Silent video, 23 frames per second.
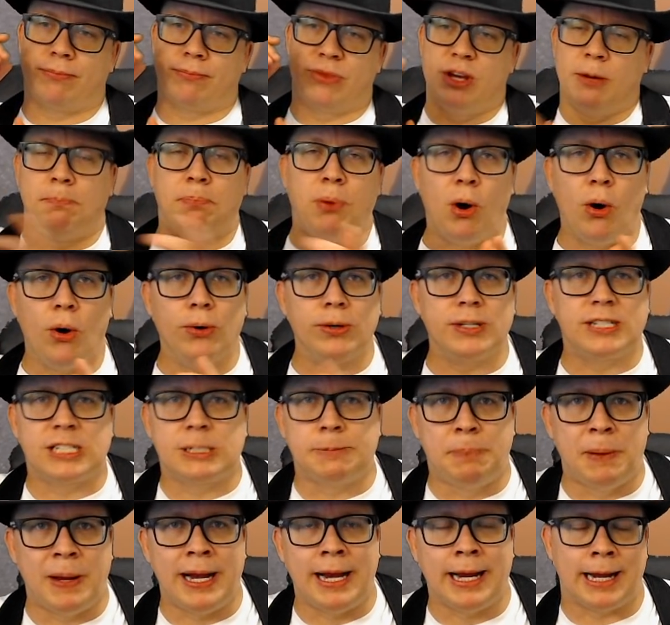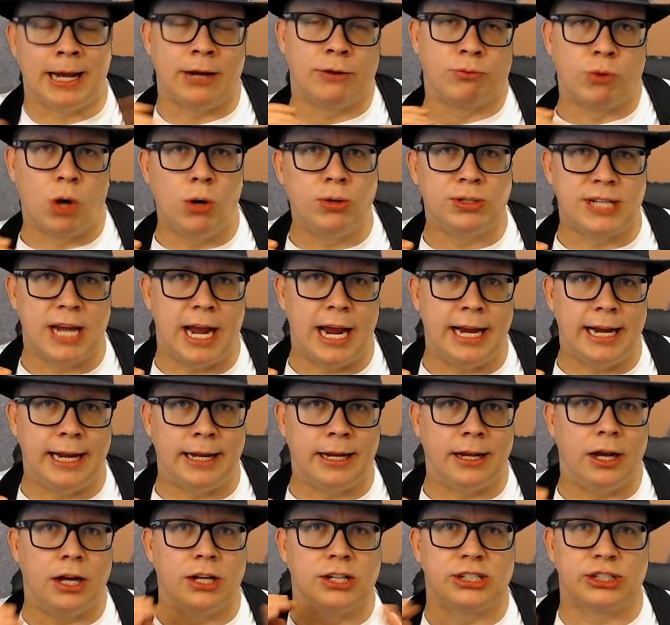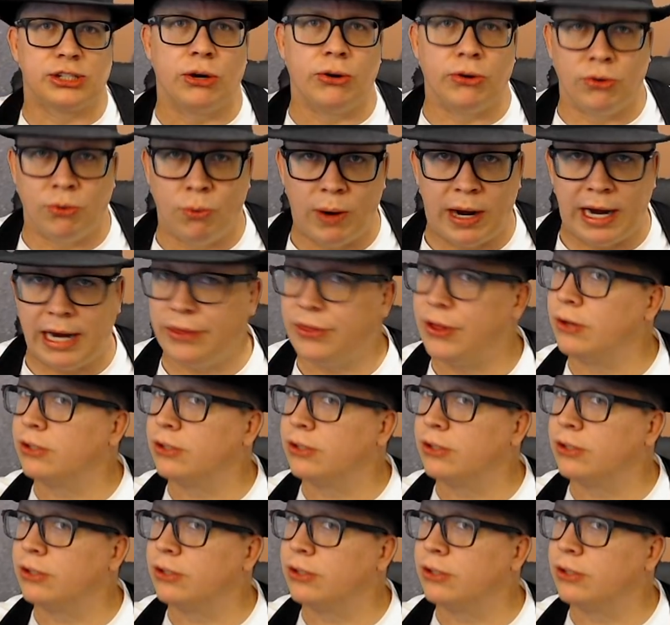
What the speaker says: the board spinning and rotating a certain way.